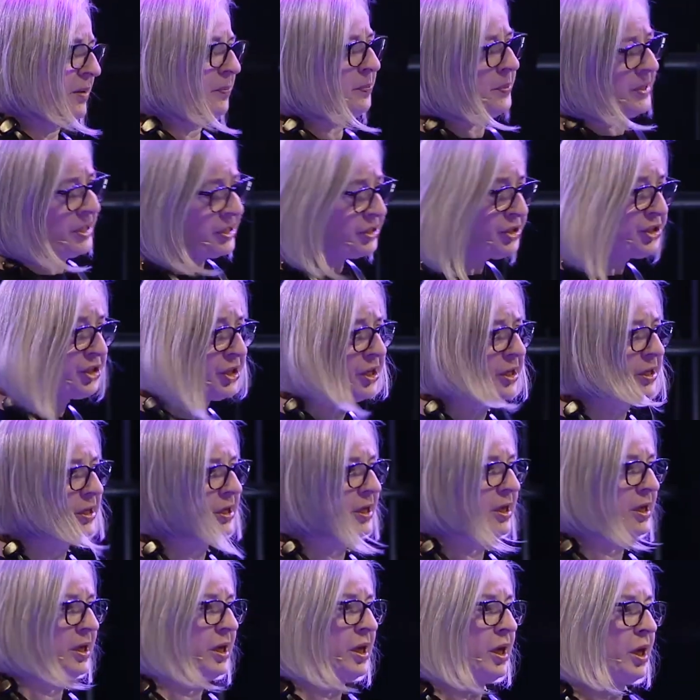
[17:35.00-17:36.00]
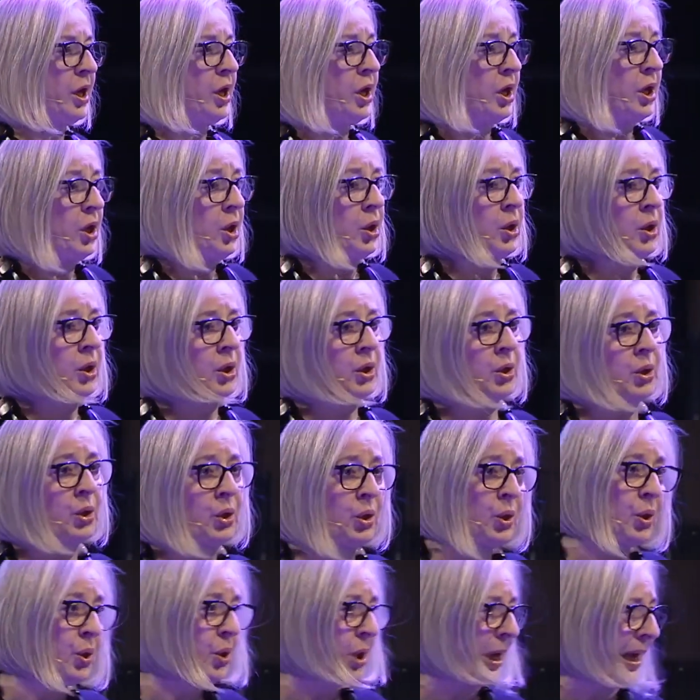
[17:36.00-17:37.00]
bitch
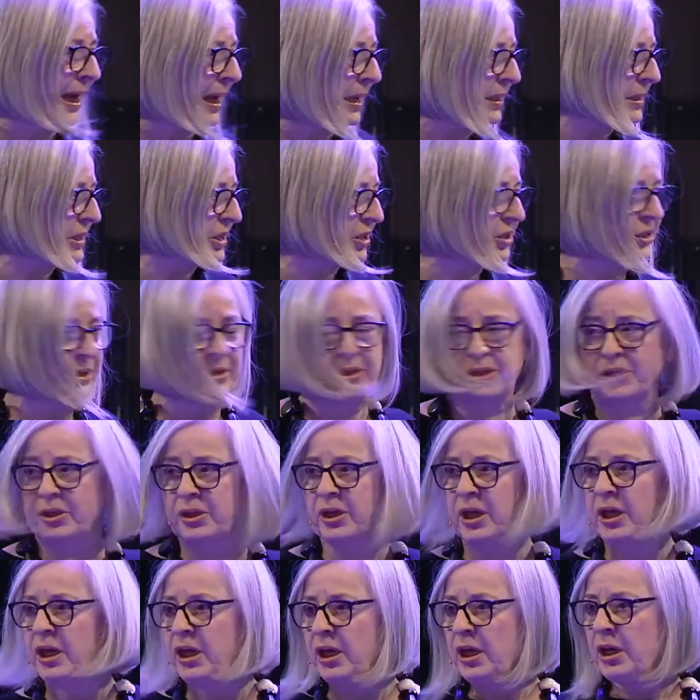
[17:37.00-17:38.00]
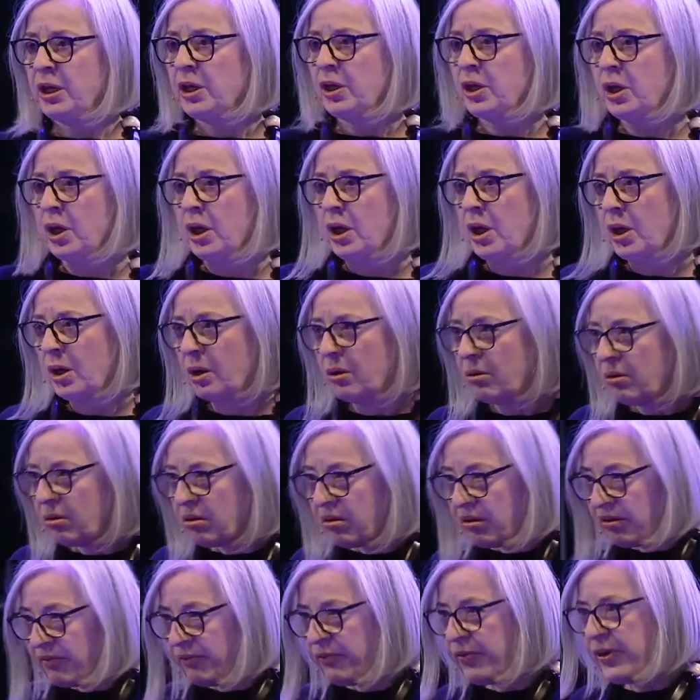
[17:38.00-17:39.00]
who had to go
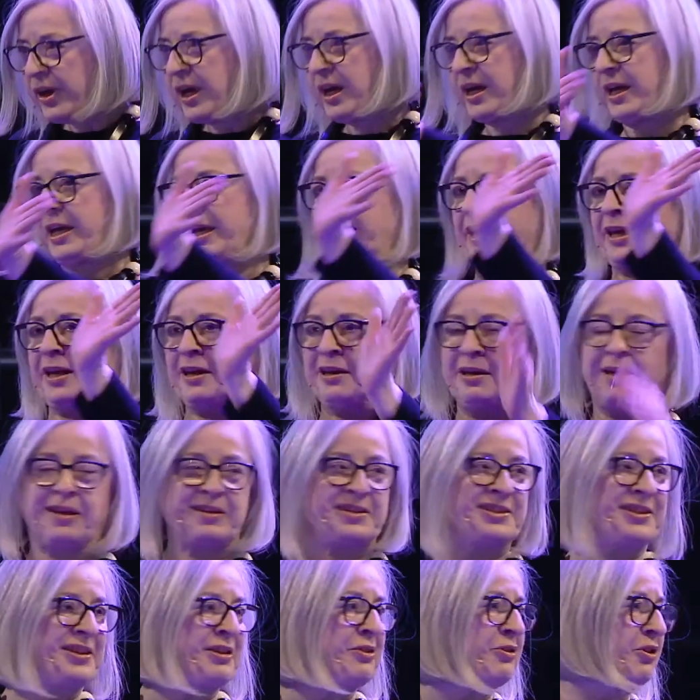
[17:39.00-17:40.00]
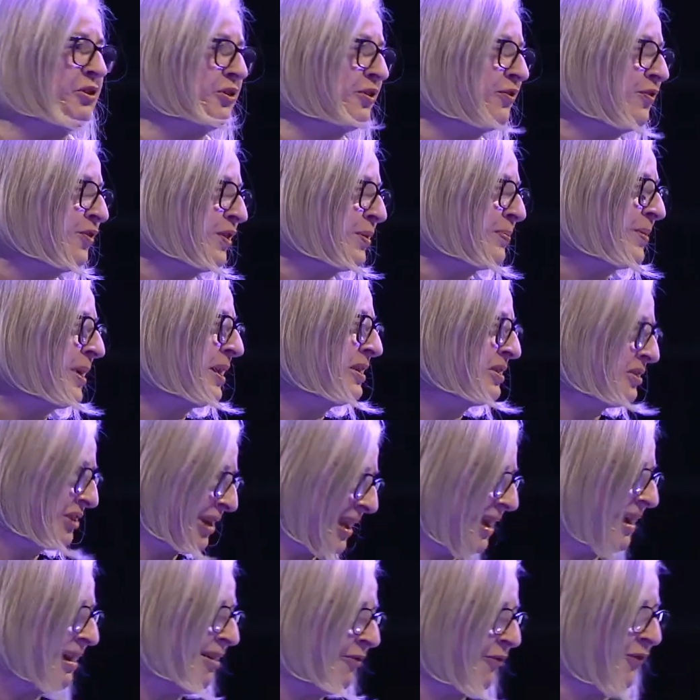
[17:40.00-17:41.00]
via, I see all the females
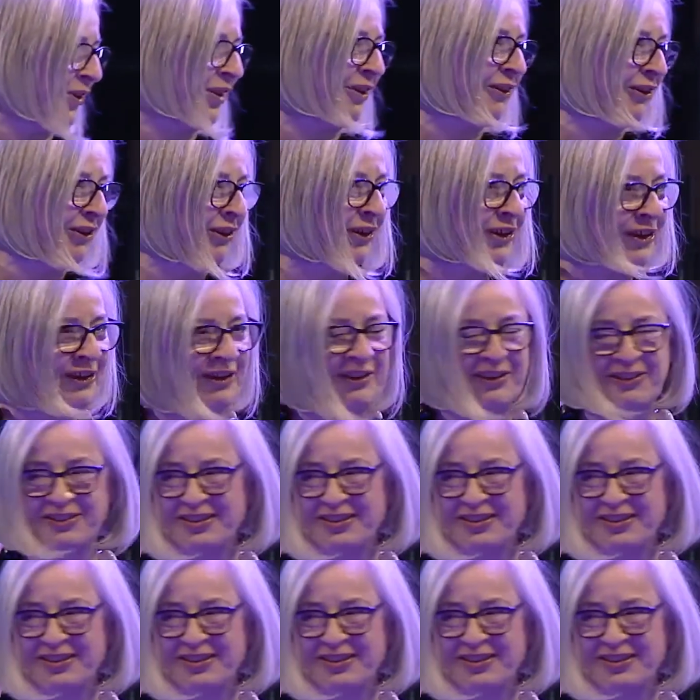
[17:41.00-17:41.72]
laughing, you know,